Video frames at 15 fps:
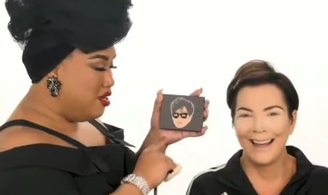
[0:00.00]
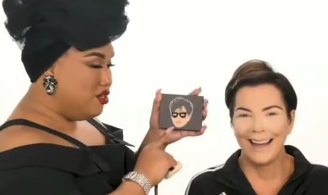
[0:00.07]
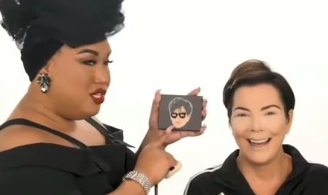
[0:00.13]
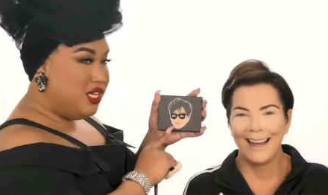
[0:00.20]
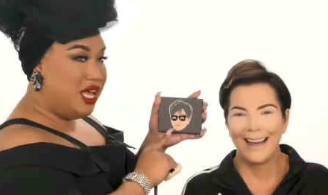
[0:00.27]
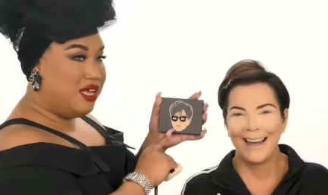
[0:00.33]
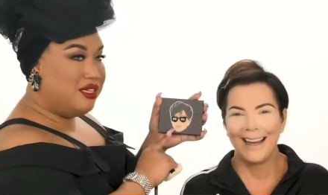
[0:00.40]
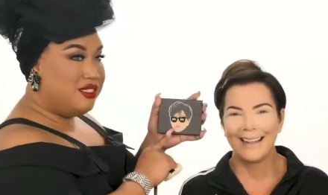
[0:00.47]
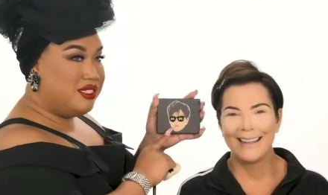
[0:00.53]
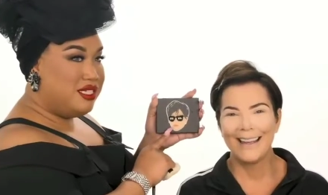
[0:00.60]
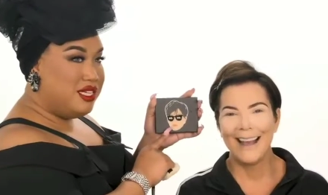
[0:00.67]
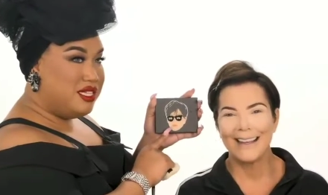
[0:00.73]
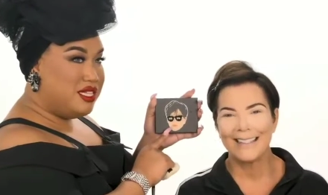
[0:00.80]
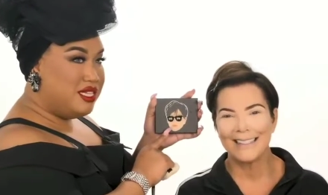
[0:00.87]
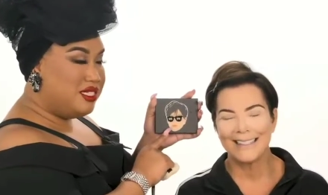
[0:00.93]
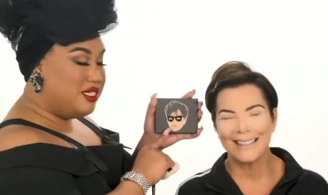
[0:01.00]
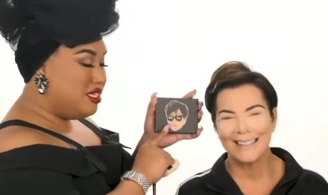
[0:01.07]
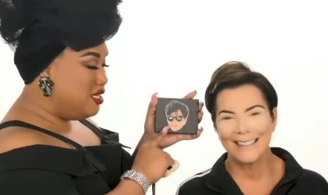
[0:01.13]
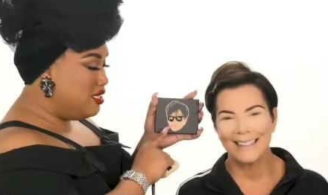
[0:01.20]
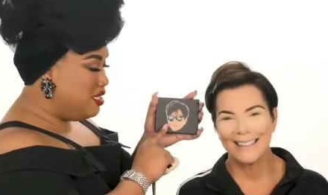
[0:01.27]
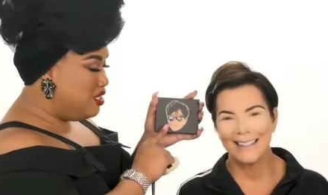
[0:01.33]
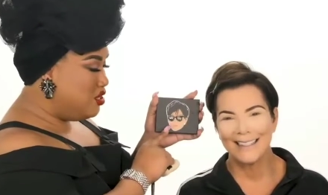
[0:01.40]
Speaker 1: Do y'all see yes. this?
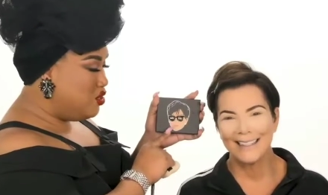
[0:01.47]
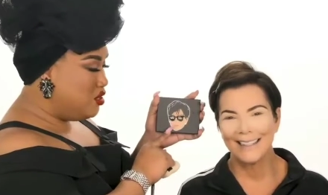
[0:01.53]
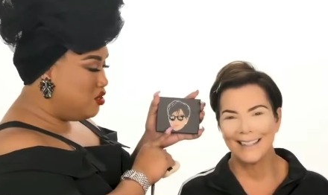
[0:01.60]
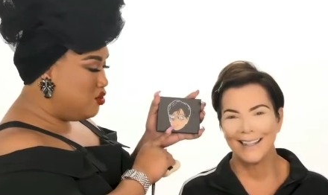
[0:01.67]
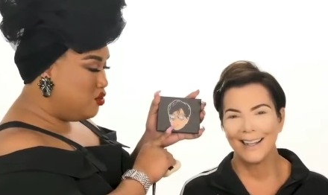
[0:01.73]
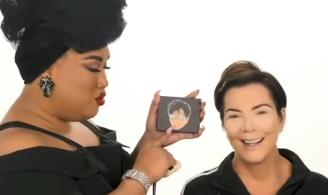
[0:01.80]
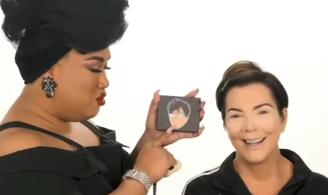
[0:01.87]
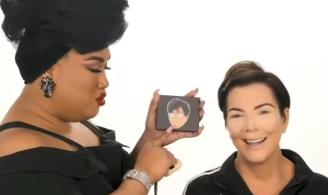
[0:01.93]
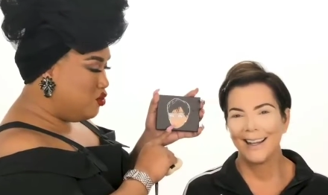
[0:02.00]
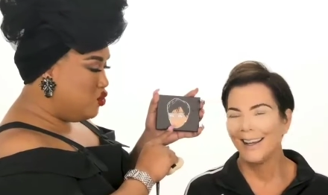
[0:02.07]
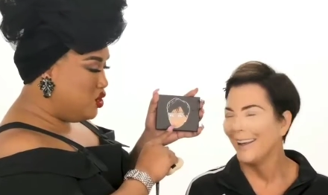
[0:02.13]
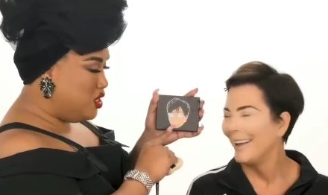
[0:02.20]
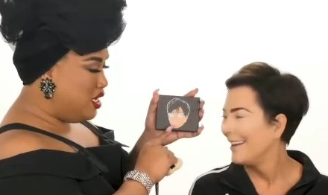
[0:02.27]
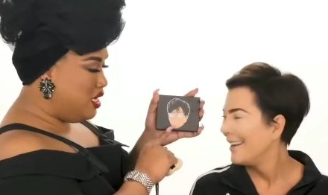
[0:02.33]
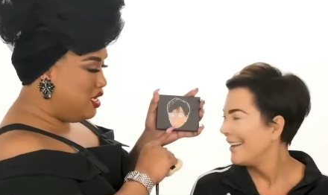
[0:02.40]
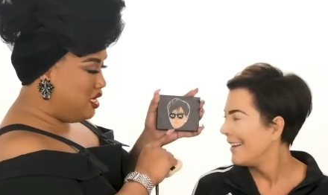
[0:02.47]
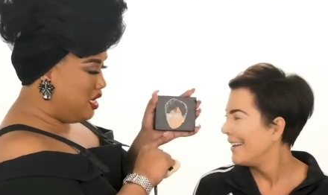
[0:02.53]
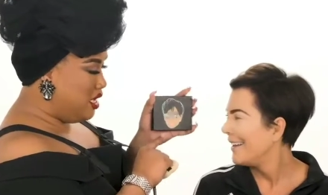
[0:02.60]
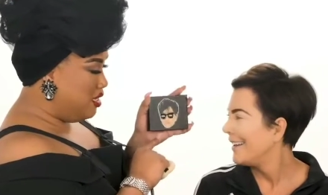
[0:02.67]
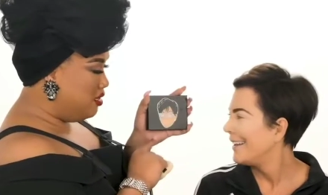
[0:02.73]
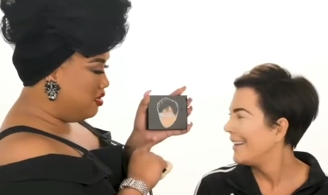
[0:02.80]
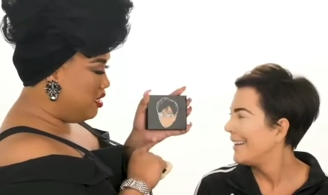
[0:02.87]
This is just
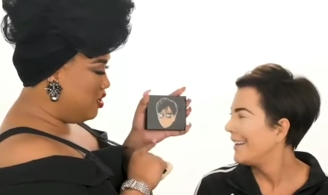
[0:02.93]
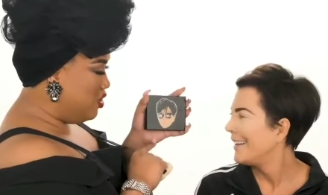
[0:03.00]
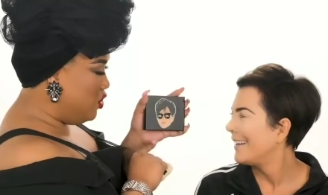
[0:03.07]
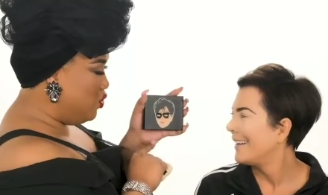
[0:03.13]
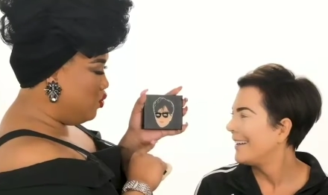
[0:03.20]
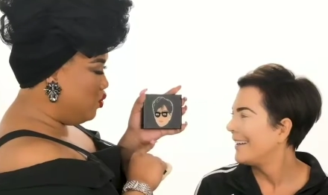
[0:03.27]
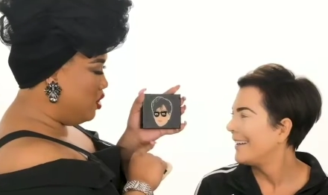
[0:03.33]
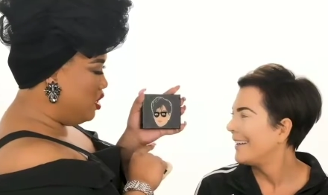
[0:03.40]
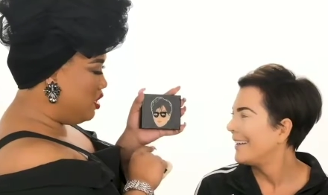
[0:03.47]
genius, and you